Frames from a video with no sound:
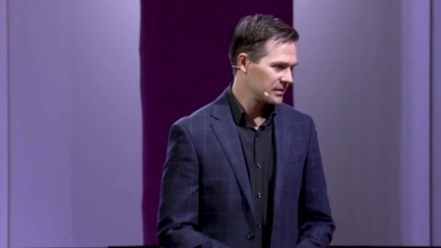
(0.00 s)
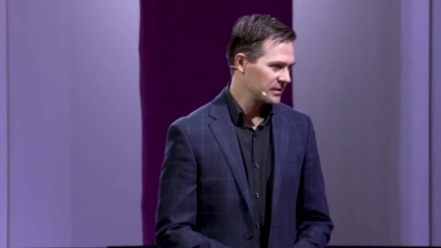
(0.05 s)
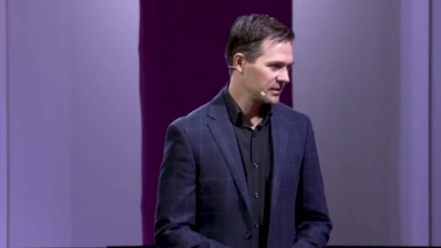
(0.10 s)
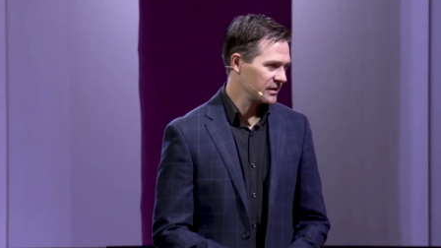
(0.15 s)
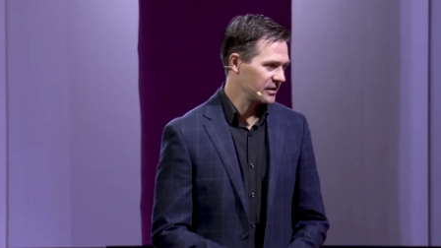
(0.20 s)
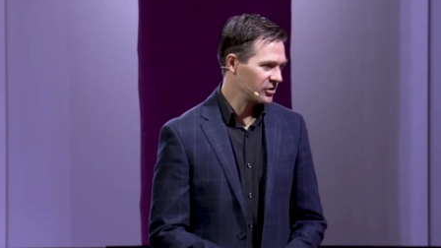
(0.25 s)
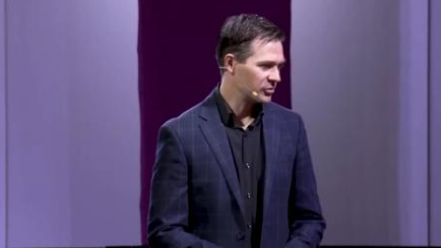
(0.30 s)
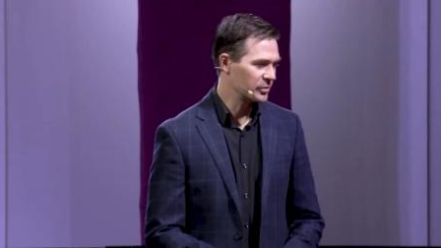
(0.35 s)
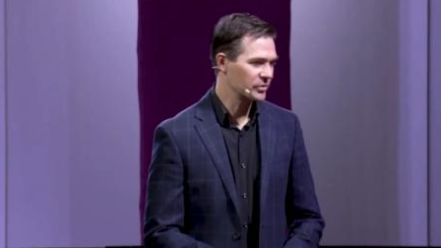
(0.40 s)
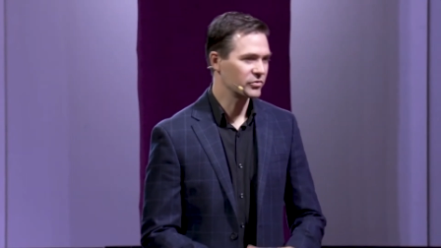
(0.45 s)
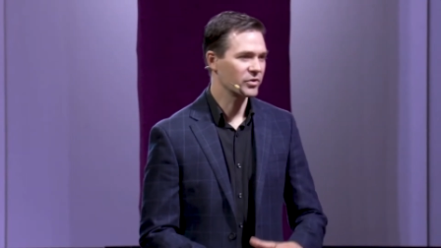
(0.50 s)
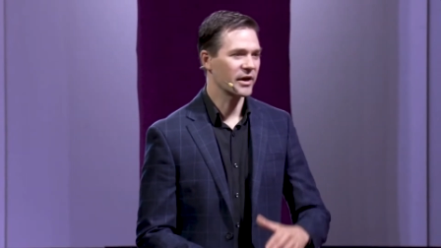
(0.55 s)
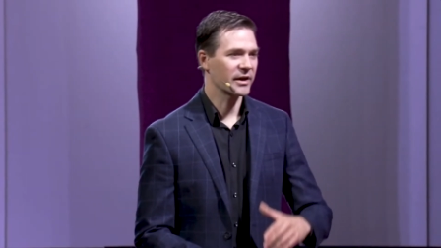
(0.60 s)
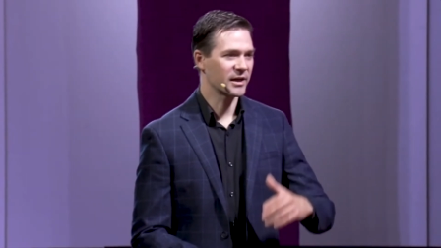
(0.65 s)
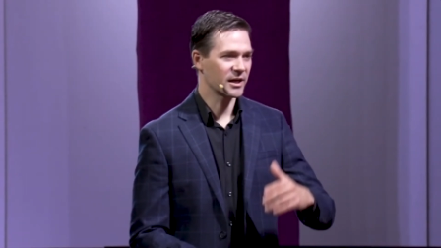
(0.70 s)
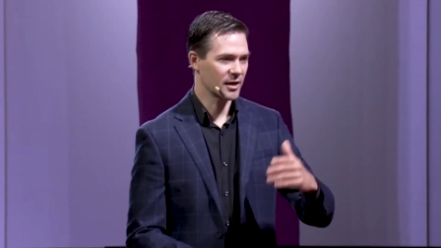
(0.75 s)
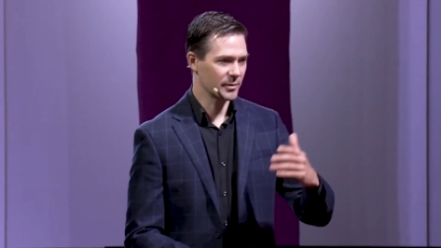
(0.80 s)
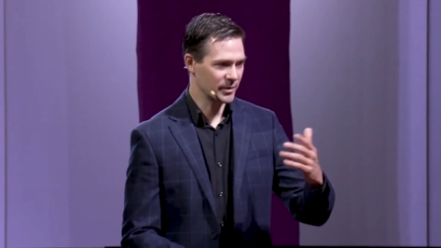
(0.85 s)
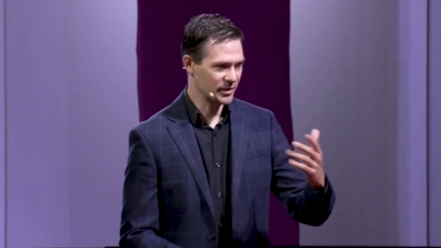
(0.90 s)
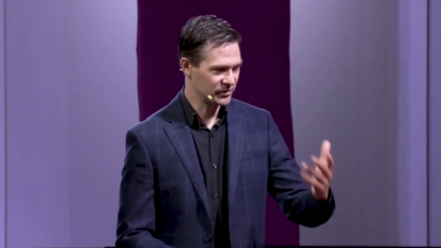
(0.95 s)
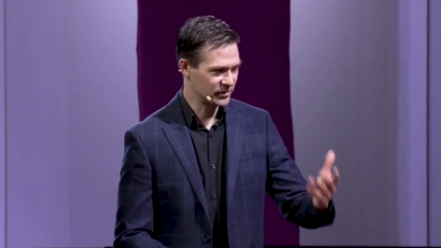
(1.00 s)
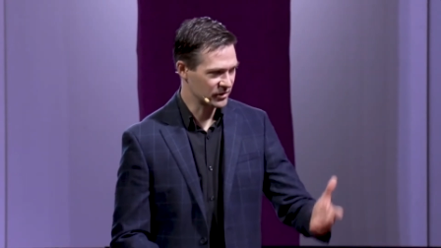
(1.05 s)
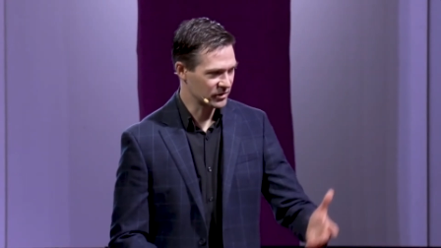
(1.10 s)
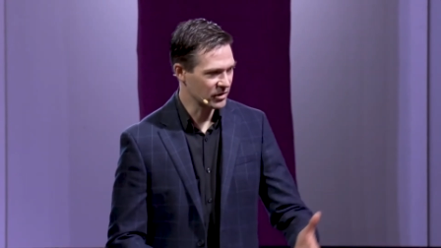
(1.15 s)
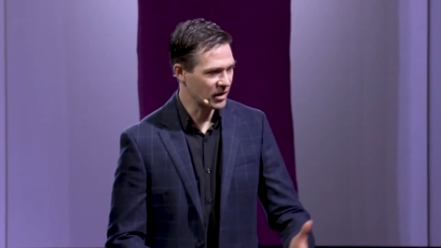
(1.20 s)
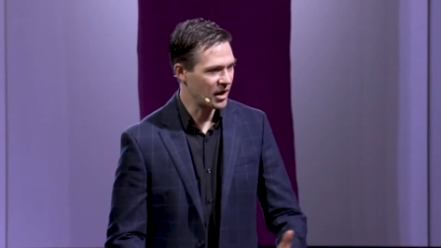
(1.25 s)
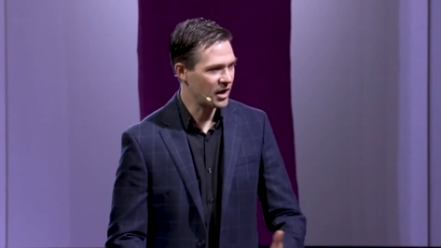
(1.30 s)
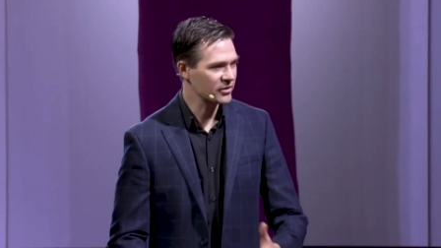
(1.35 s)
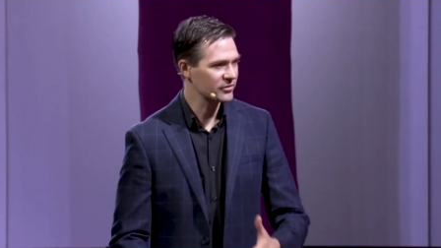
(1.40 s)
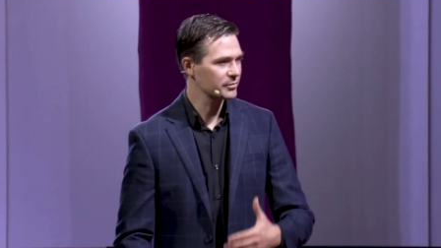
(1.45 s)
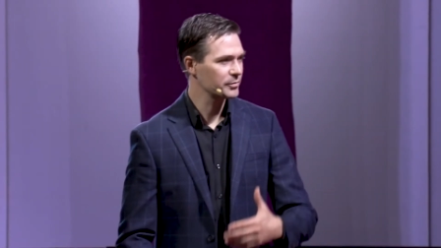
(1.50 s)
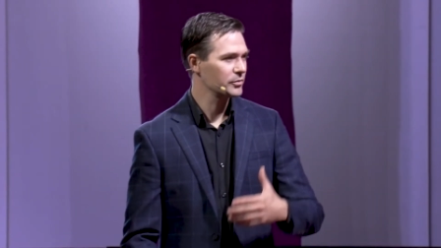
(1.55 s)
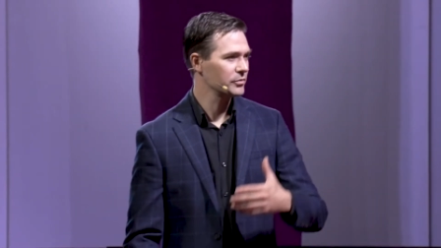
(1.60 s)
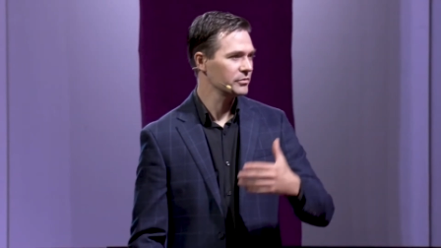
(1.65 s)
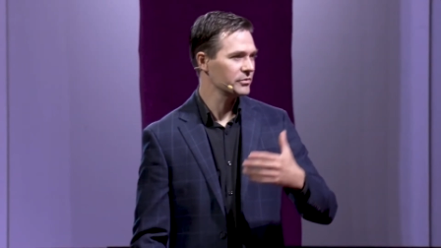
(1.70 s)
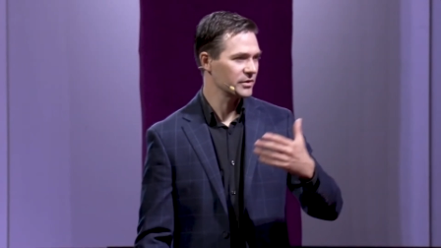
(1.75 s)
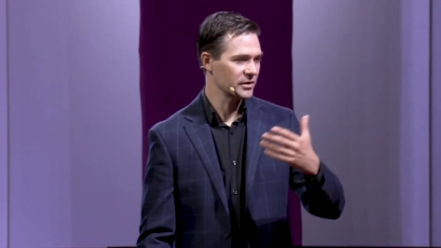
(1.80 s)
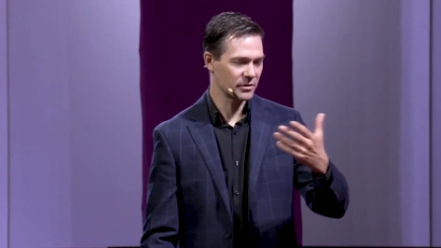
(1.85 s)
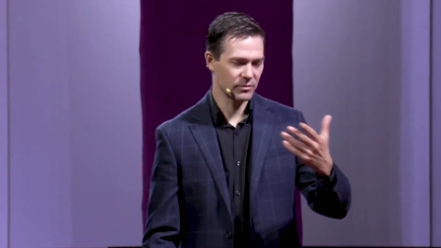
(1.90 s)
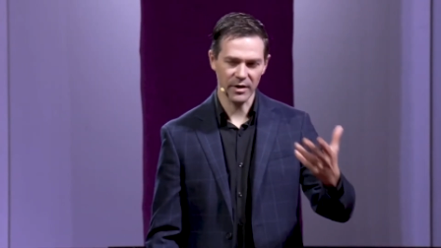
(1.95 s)
He's been talking about the gospel,
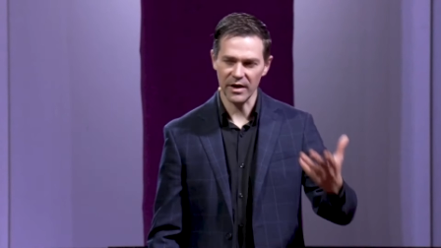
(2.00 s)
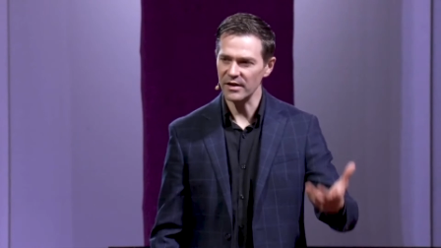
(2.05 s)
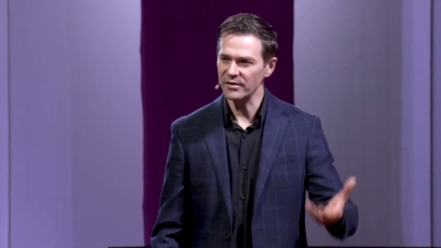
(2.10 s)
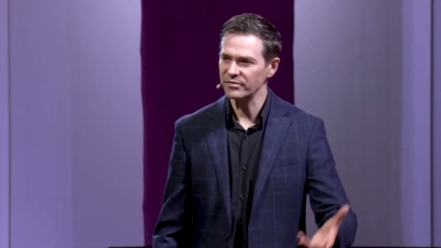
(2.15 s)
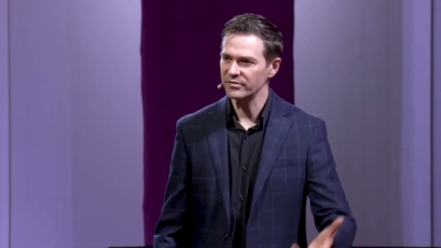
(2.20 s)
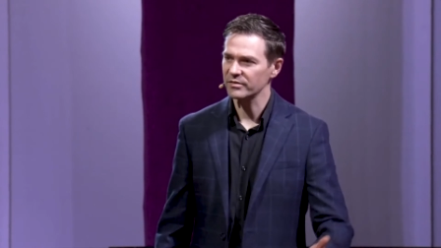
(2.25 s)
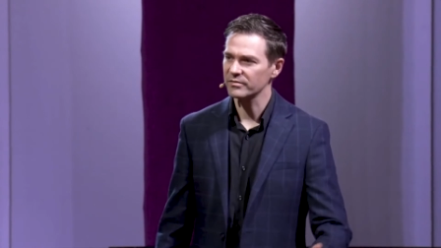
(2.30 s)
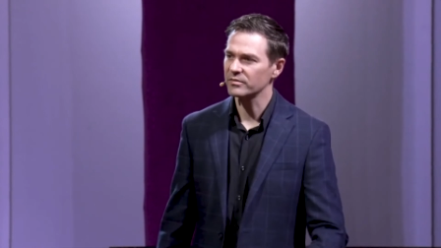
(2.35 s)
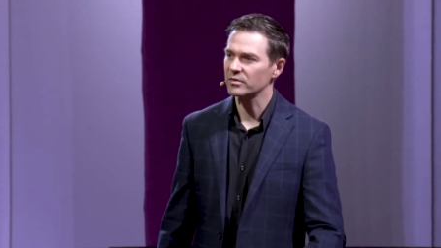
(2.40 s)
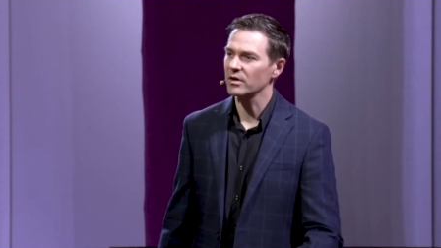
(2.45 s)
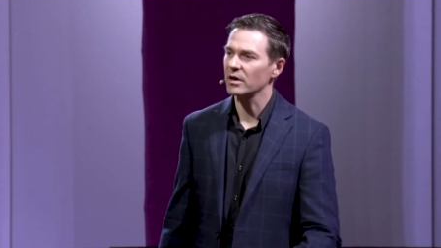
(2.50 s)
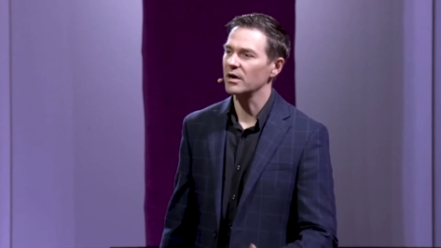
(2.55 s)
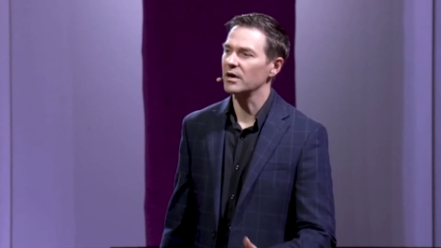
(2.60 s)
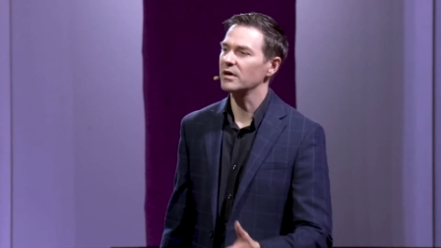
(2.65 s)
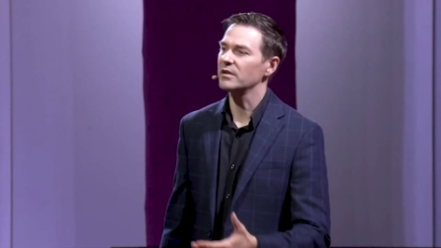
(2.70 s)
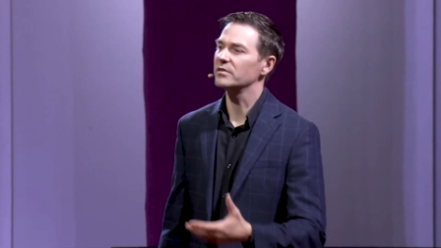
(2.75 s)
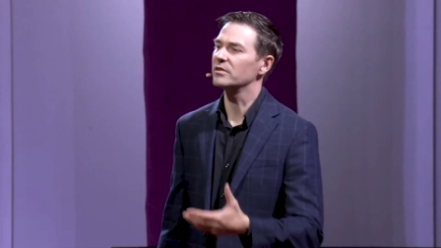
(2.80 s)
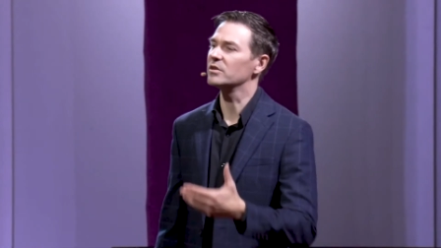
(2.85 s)
the grace of God,